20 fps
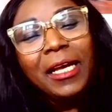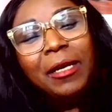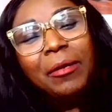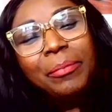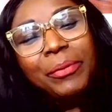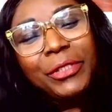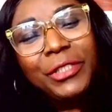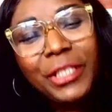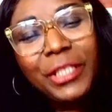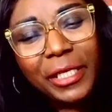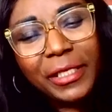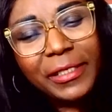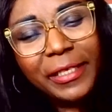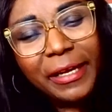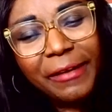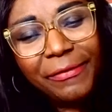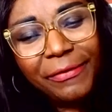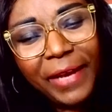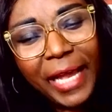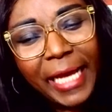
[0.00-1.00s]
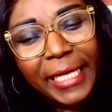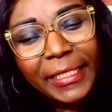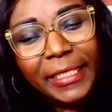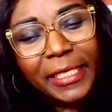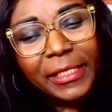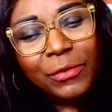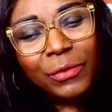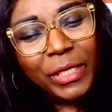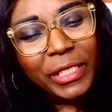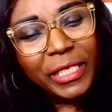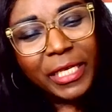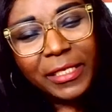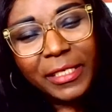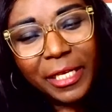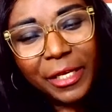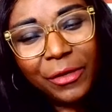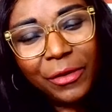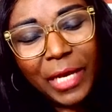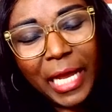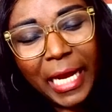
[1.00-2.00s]
Put yourself like this. When they
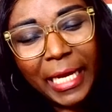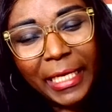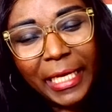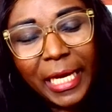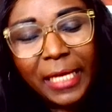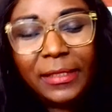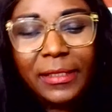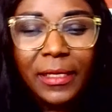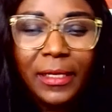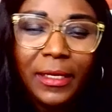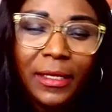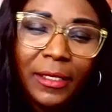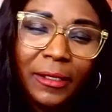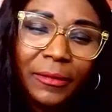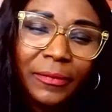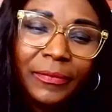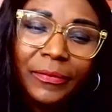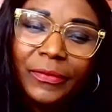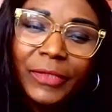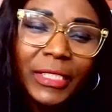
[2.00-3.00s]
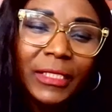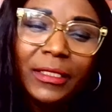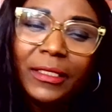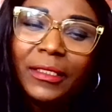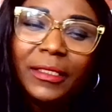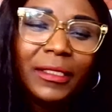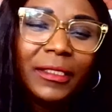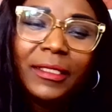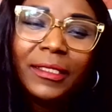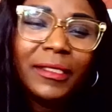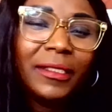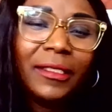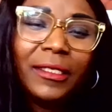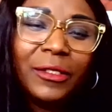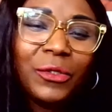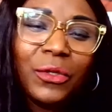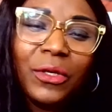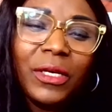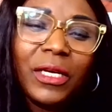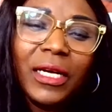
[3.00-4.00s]
see you like that, say,
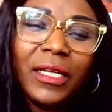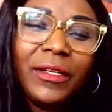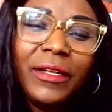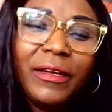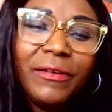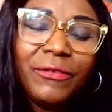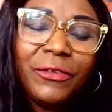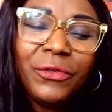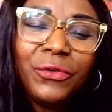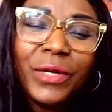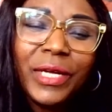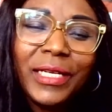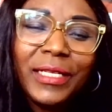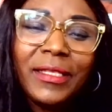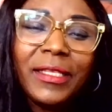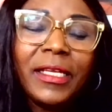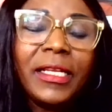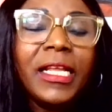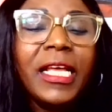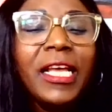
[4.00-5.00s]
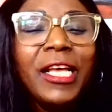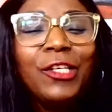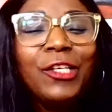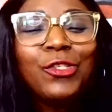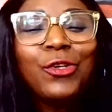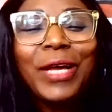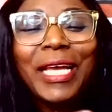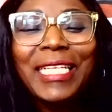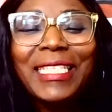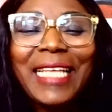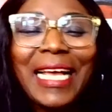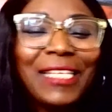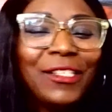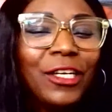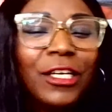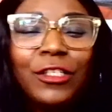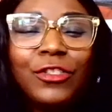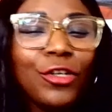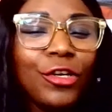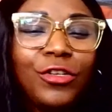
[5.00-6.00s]
this one cannot even do anything. So it has
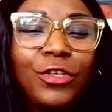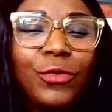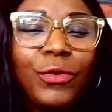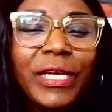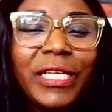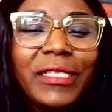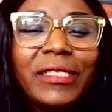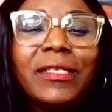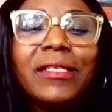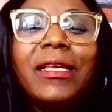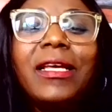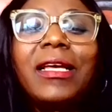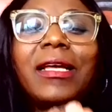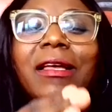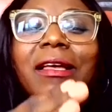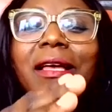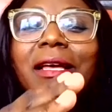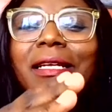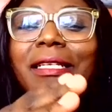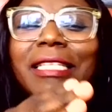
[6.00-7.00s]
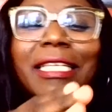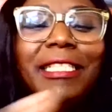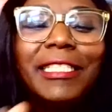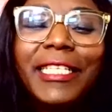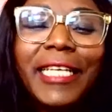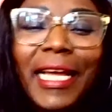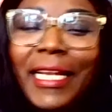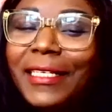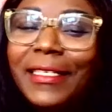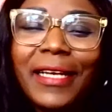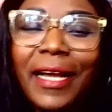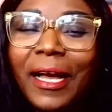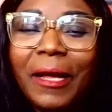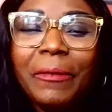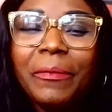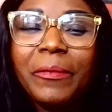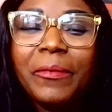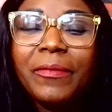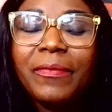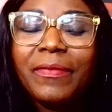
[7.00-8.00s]
nothing to do with the gender.
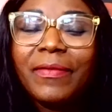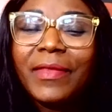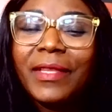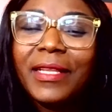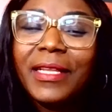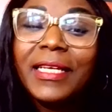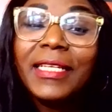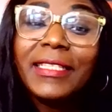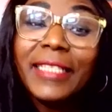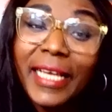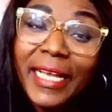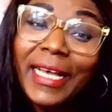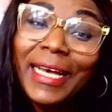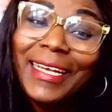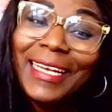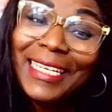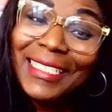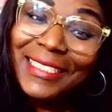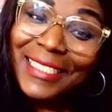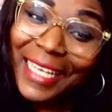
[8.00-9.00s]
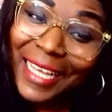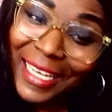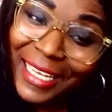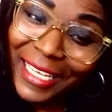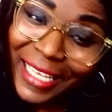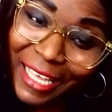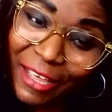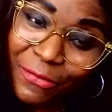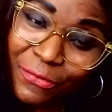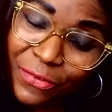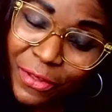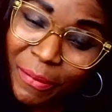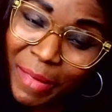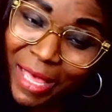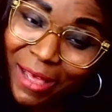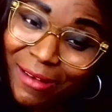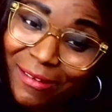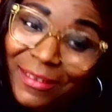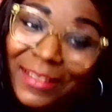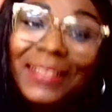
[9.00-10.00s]
They can attack a
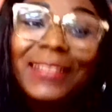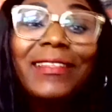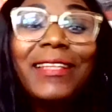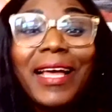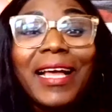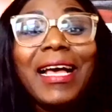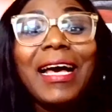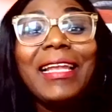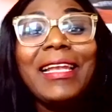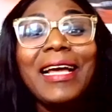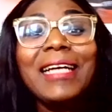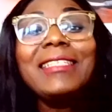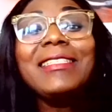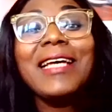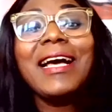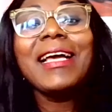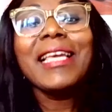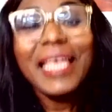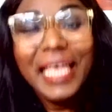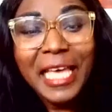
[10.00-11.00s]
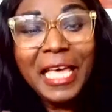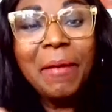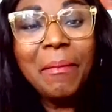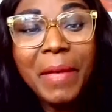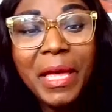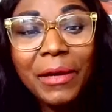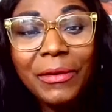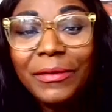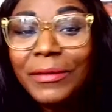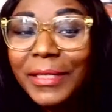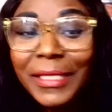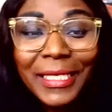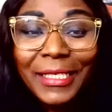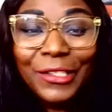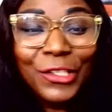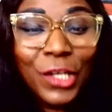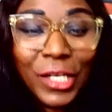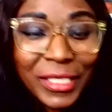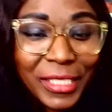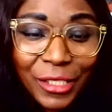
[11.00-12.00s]
female, they can attack a male.
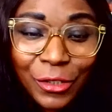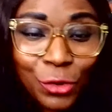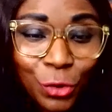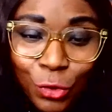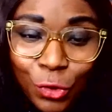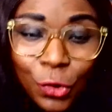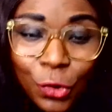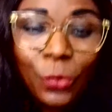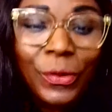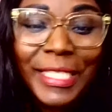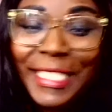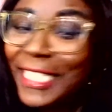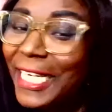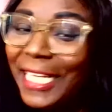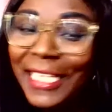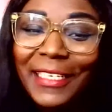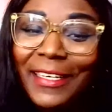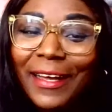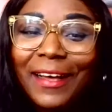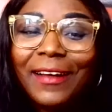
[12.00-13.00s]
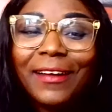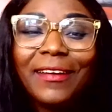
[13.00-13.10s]
Nothing to do with gender.